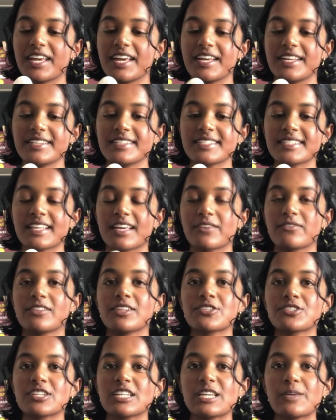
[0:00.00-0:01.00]
is. Like
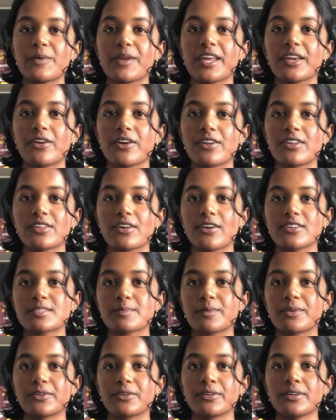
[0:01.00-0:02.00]
literally when I go to the
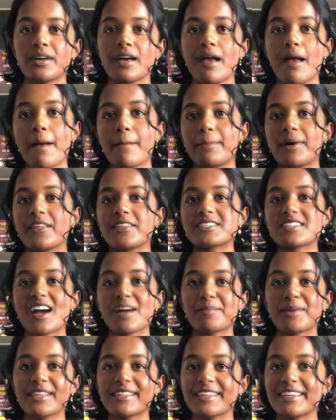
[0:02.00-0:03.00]
hospital, by the
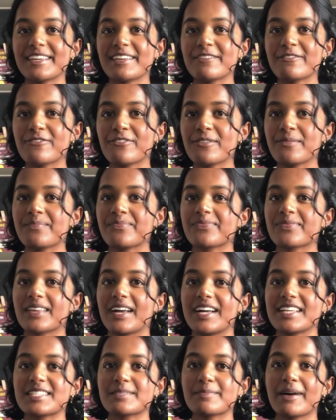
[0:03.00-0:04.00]
time I leave,
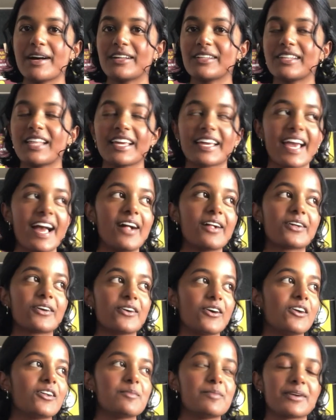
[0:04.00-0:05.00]
I smell like
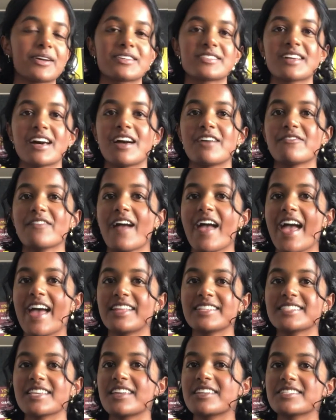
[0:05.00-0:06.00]
alcohol because I've
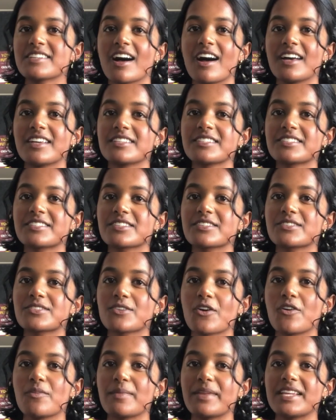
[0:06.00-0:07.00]
hand sanitized
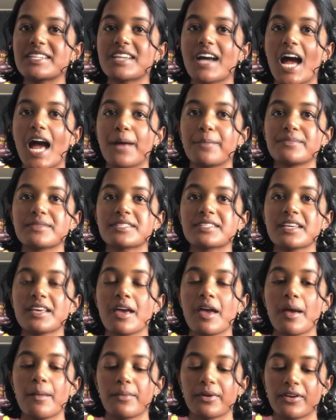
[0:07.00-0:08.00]
so many times,
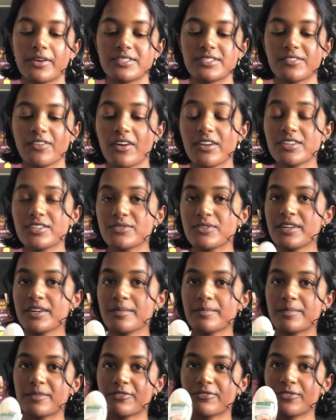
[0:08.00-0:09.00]
because you've got to do
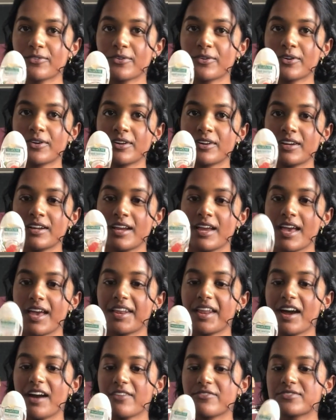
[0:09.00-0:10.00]
it before
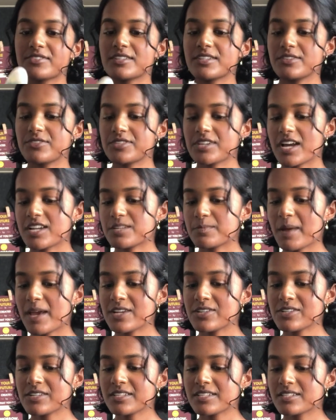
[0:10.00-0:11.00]
and after you touch
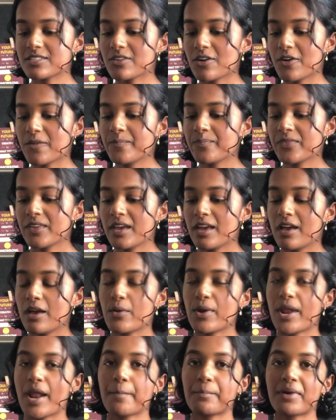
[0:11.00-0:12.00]
patients. So
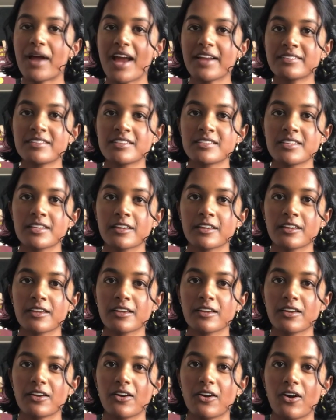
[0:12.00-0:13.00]
when I'm
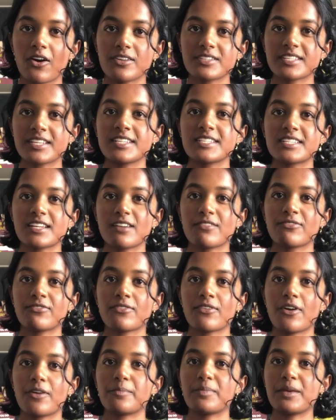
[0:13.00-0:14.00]
practicing OSCE stuff
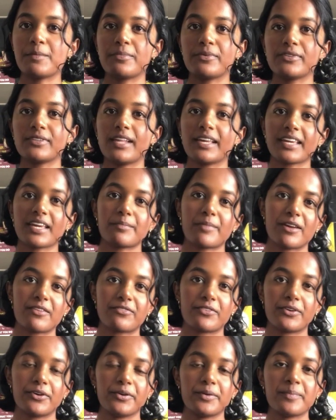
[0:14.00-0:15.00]
on people like in my
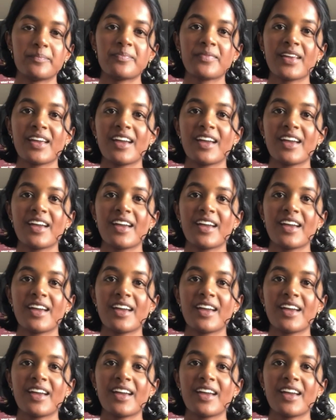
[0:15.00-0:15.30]
room,